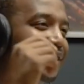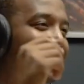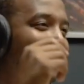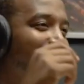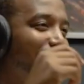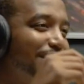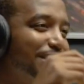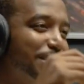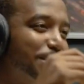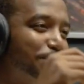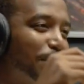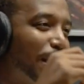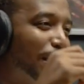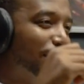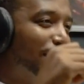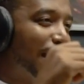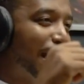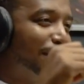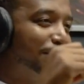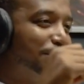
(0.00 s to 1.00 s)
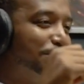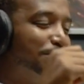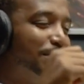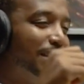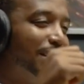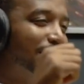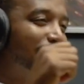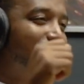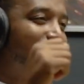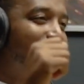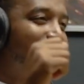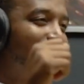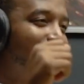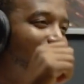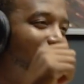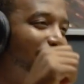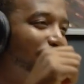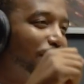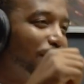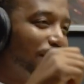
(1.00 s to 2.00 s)
Let the spider have some dinner. Yeah,
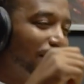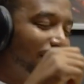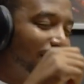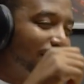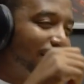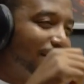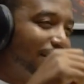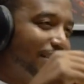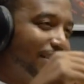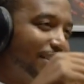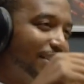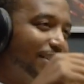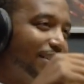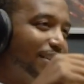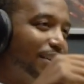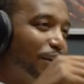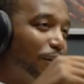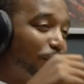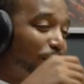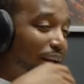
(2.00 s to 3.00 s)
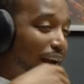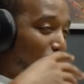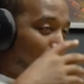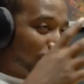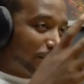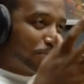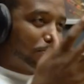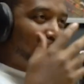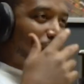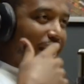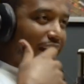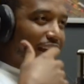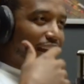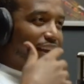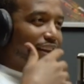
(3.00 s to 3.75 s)
you like we cool, right? We got respect.